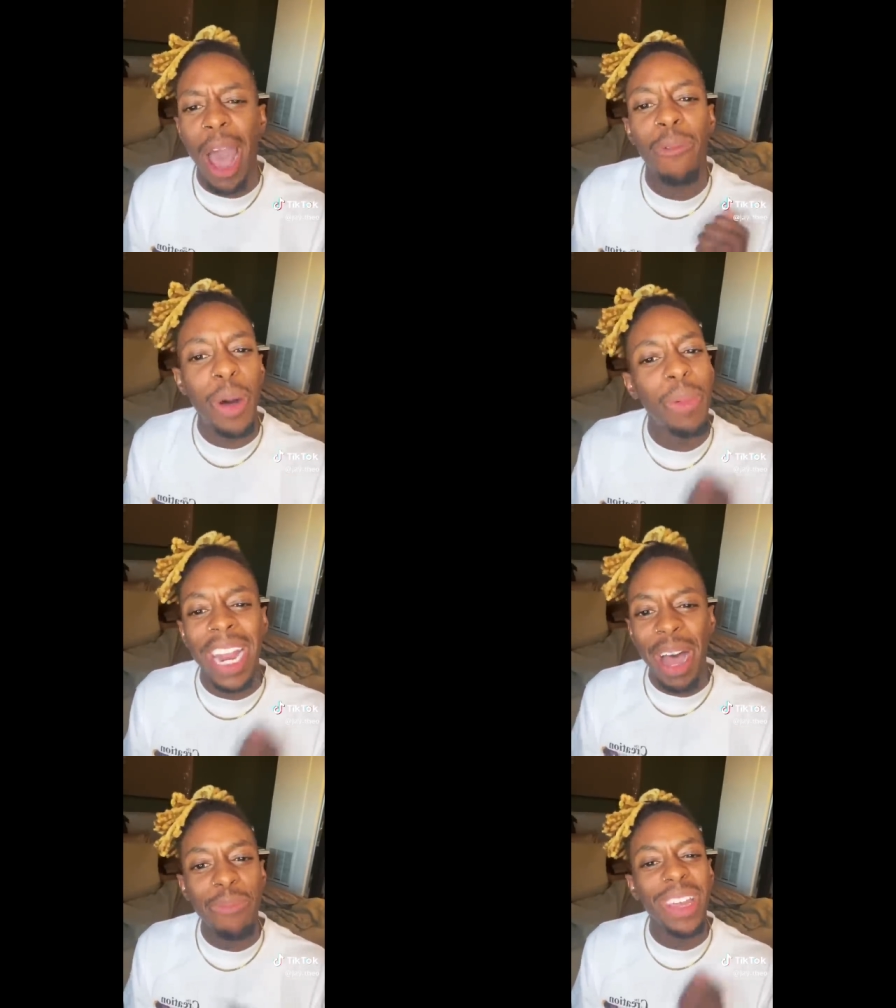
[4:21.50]
that
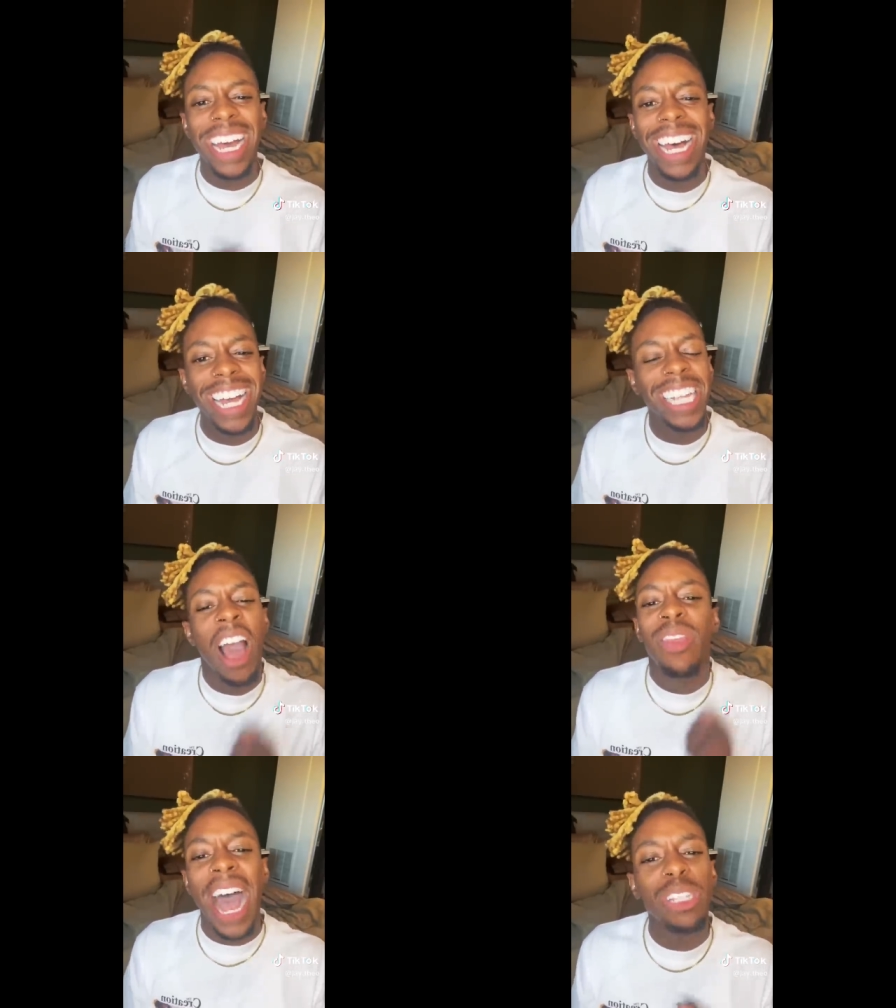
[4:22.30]
woman up because
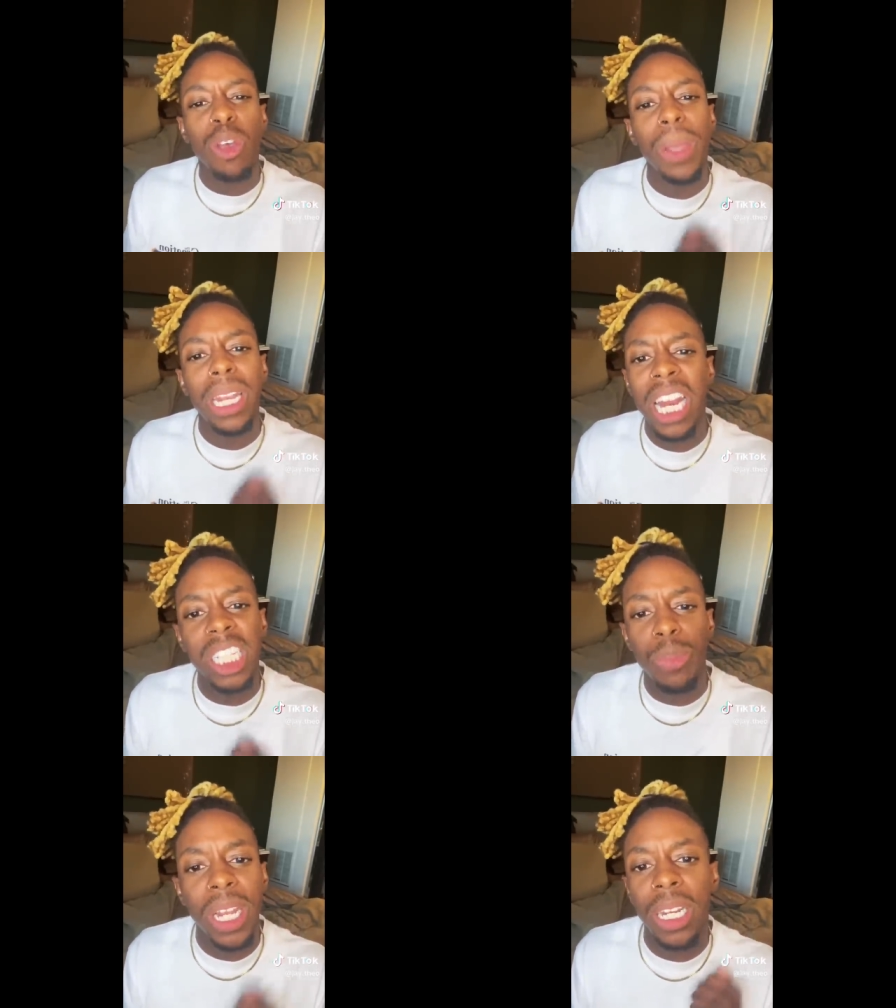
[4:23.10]
that's what we
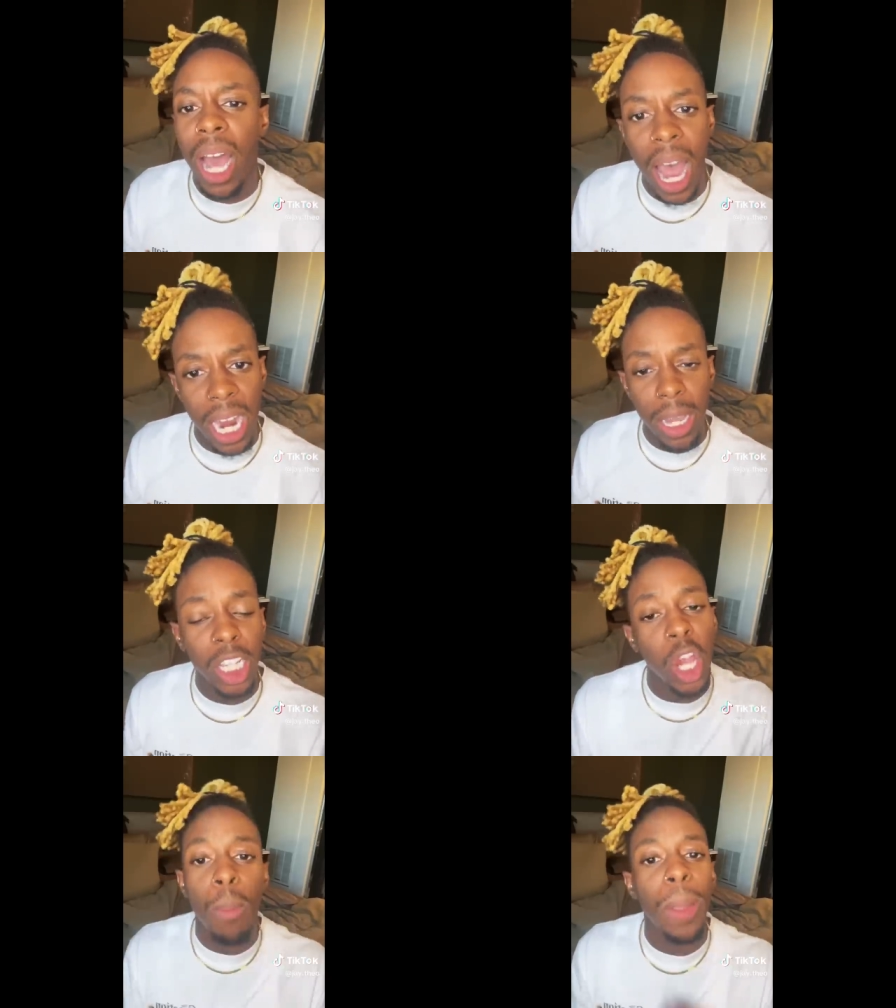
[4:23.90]
needed to be done.
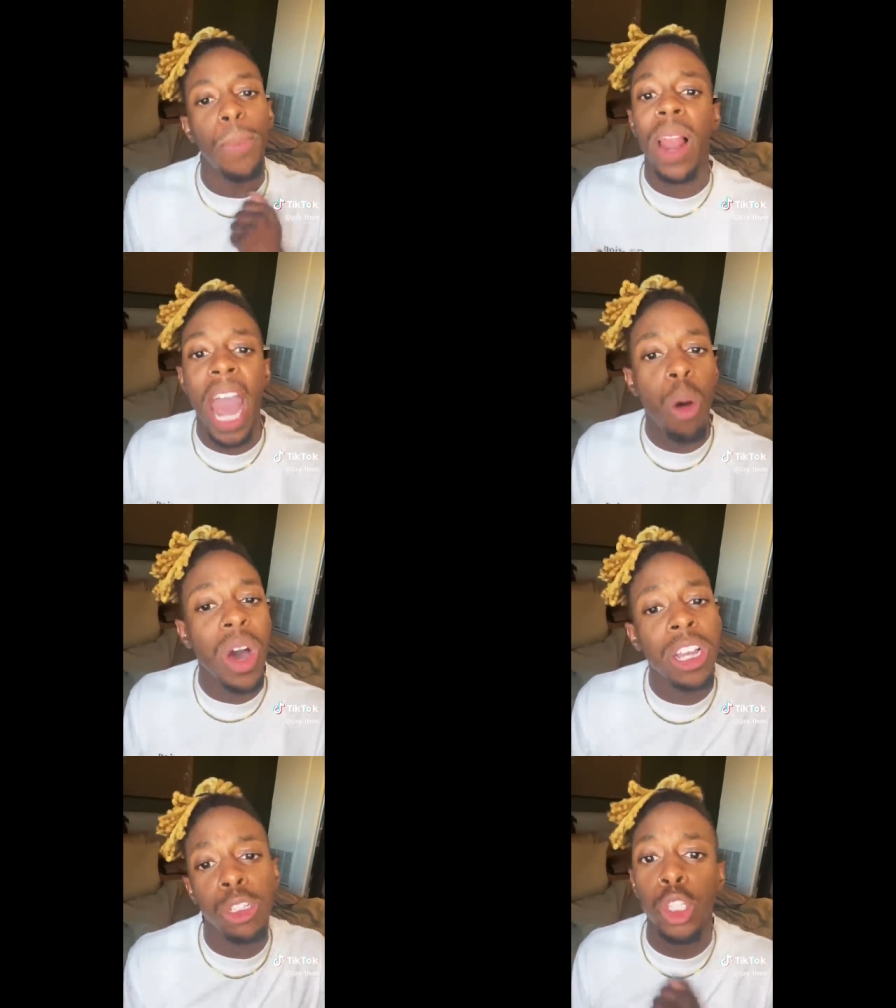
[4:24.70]
Because y'all be playing
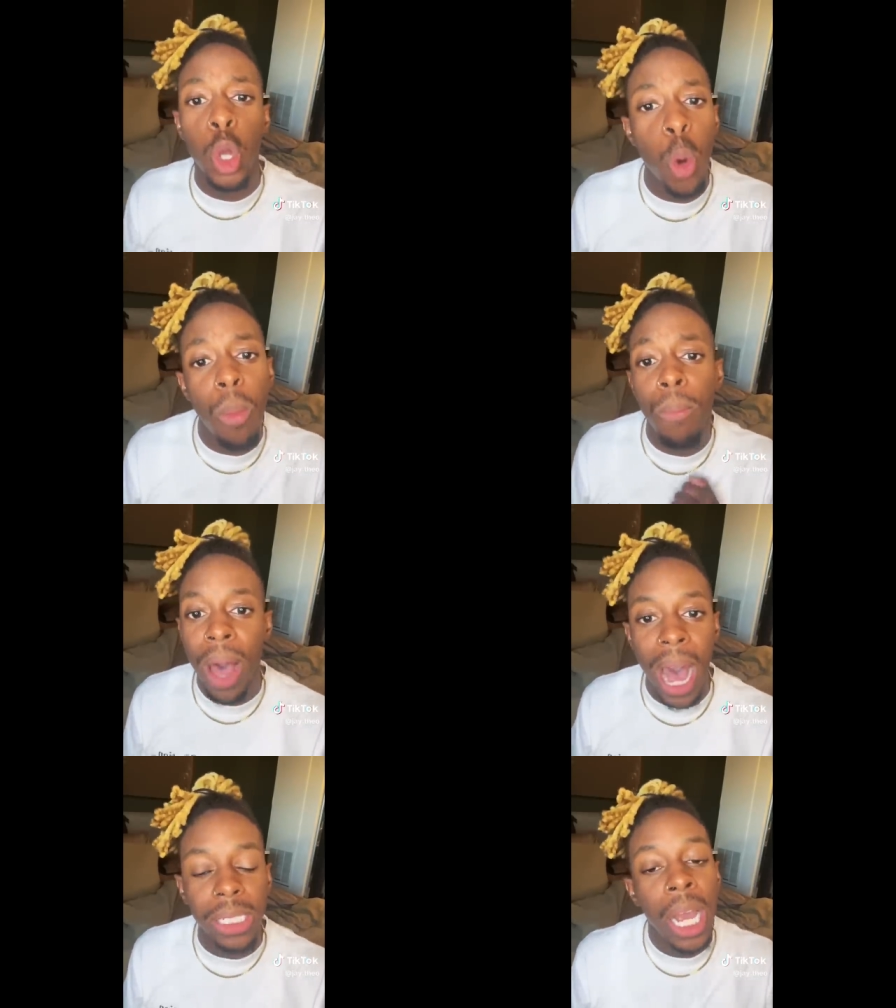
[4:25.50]
with us too
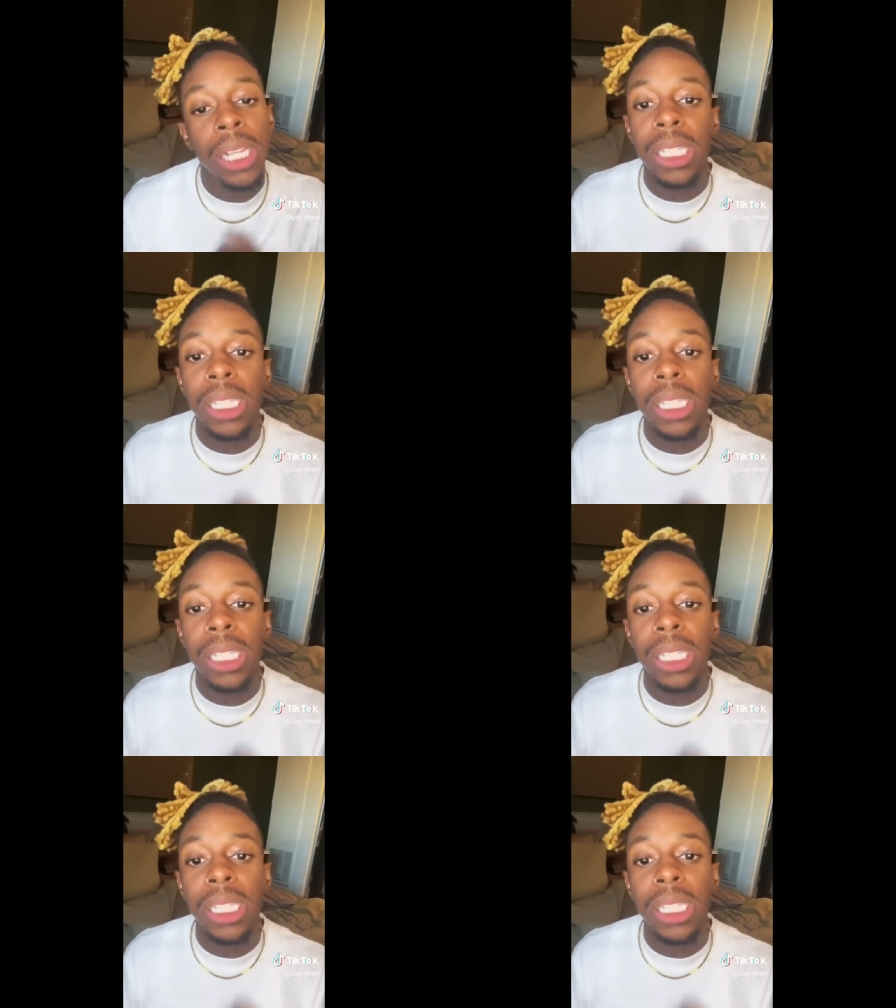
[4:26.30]
much.